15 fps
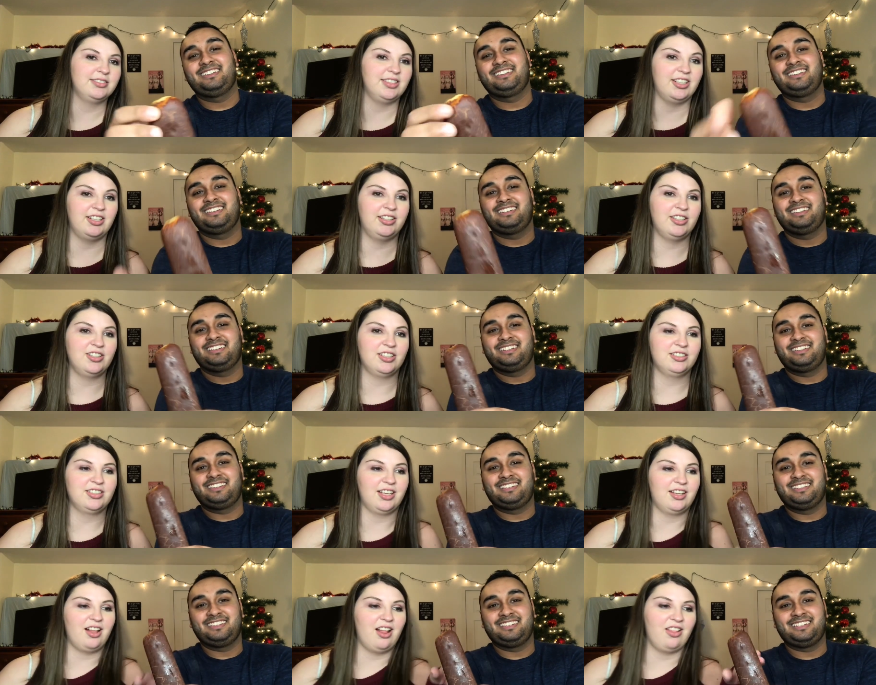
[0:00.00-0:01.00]
Speaker 1: Literally, it
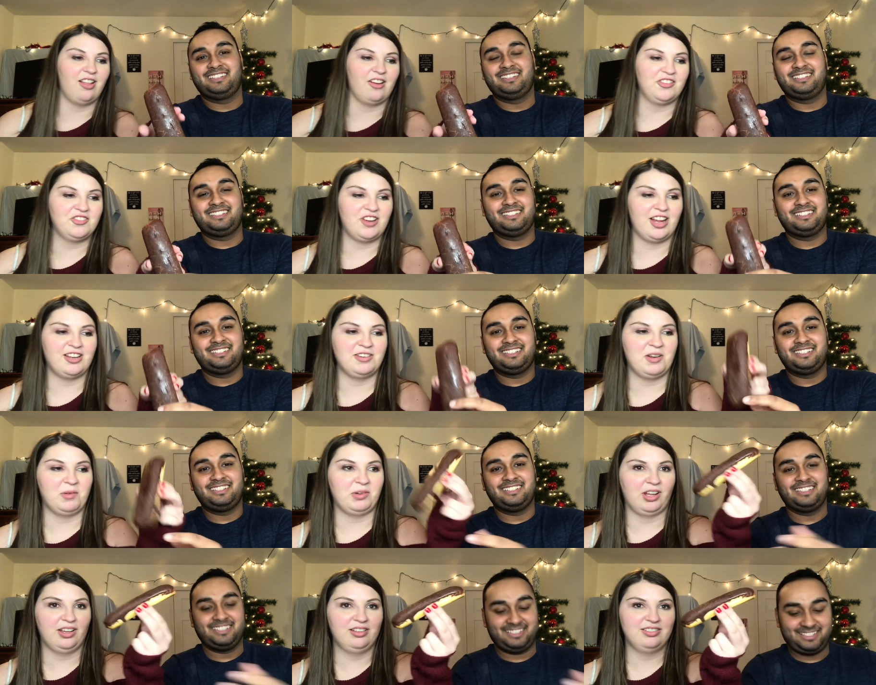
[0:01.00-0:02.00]
looks like a long drawn
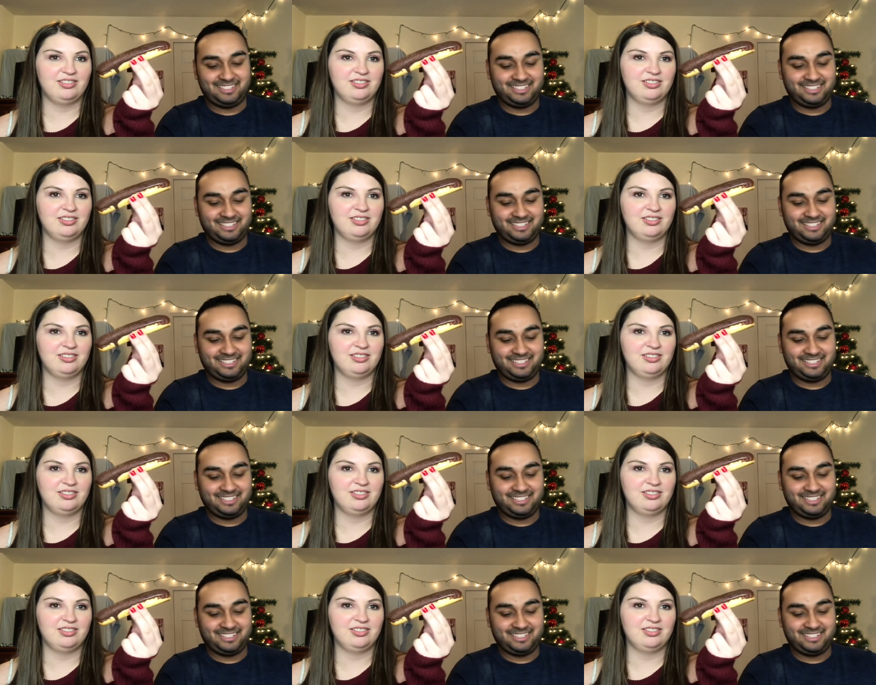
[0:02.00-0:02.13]
donut.